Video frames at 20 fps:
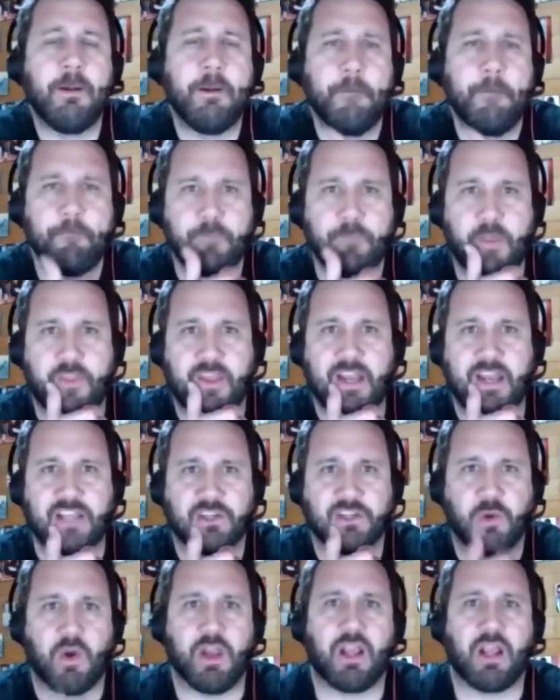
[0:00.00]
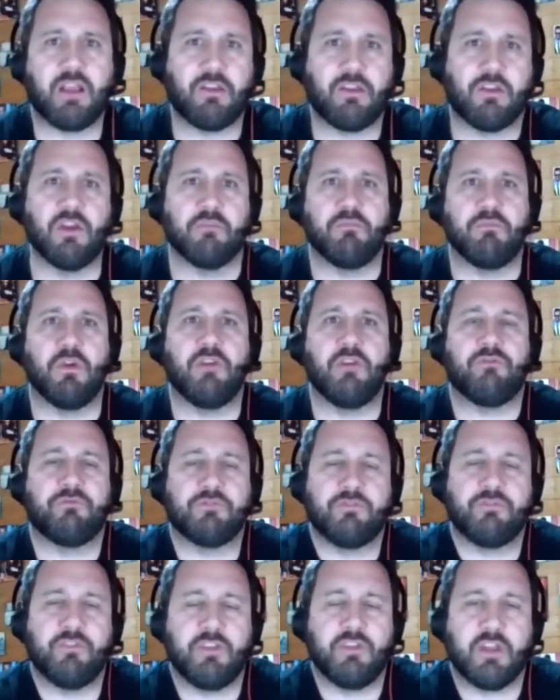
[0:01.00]
I think that's quite a good move
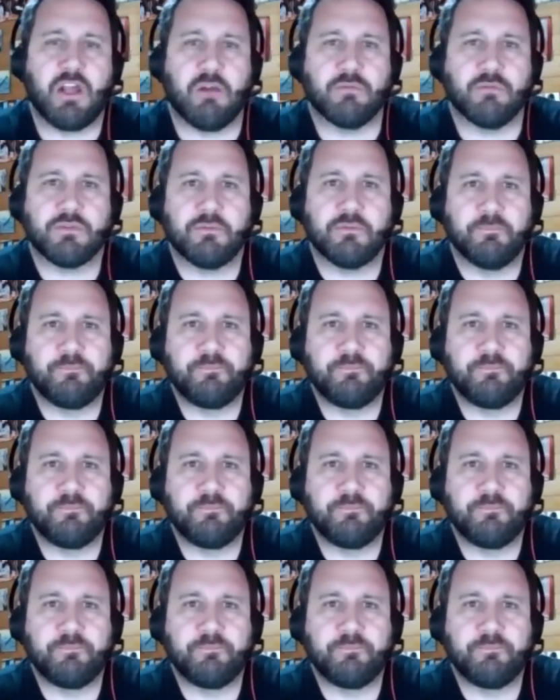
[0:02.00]
for the Colts.